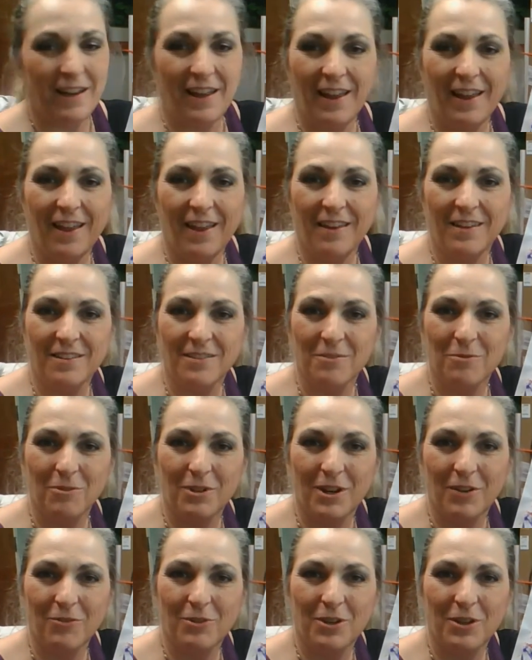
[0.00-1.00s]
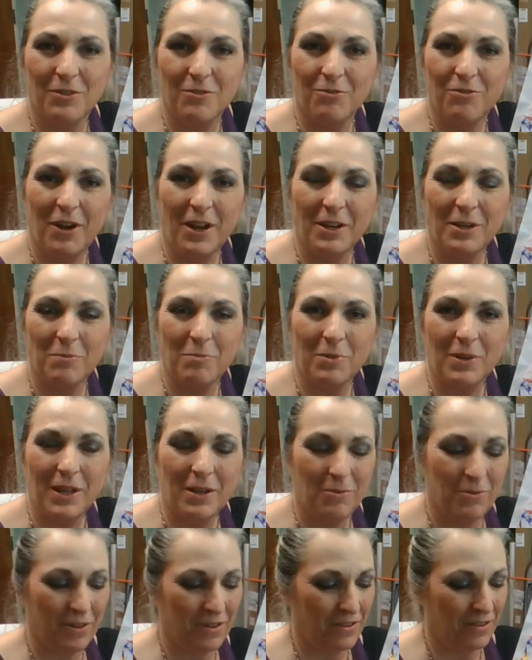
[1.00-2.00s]
and whatever you can find to play
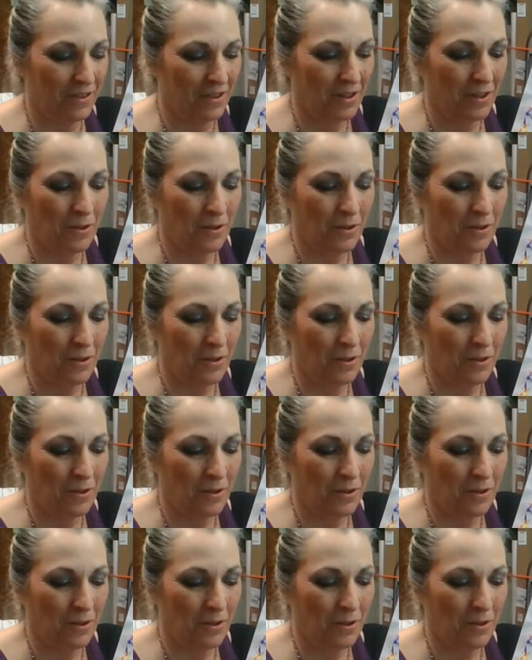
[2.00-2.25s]
with